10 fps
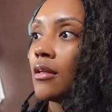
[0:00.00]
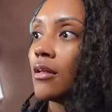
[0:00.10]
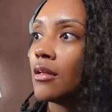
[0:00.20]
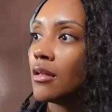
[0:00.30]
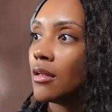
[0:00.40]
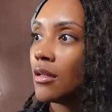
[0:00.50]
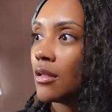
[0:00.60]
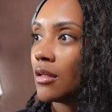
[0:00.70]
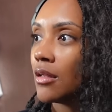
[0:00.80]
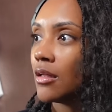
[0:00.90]
I've been
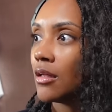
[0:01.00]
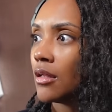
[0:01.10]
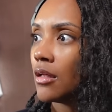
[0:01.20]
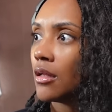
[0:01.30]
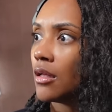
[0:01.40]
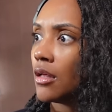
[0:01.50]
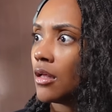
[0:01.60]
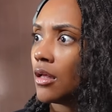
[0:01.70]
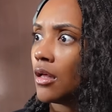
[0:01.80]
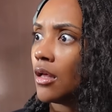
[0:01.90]
on you for 35
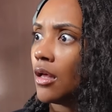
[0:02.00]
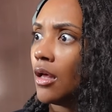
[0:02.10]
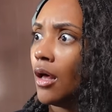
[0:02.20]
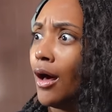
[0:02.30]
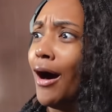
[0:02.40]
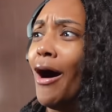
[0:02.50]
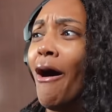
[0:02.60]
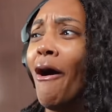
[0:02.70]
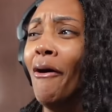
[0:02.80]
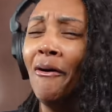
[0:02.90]
years.
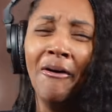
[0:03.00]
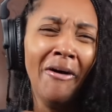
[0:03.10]
Oh!